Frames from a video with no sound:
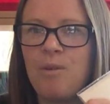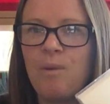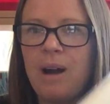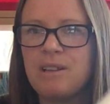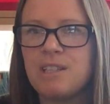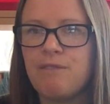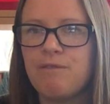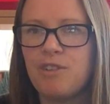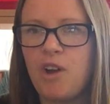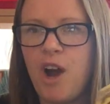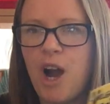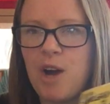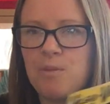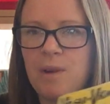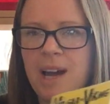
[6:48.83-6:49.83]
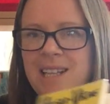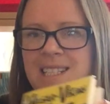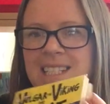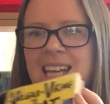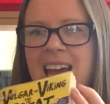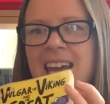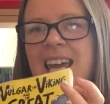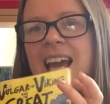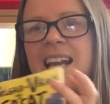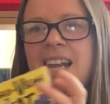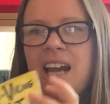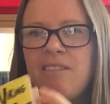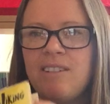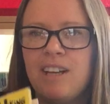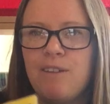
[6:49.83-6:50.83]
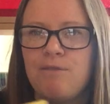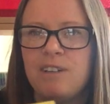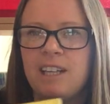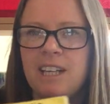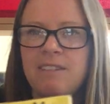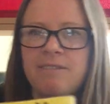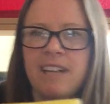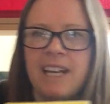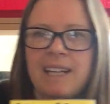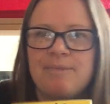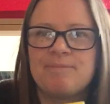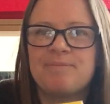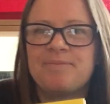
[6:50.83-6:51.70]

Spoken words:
Well done for your hard work today, and have a lovely evening.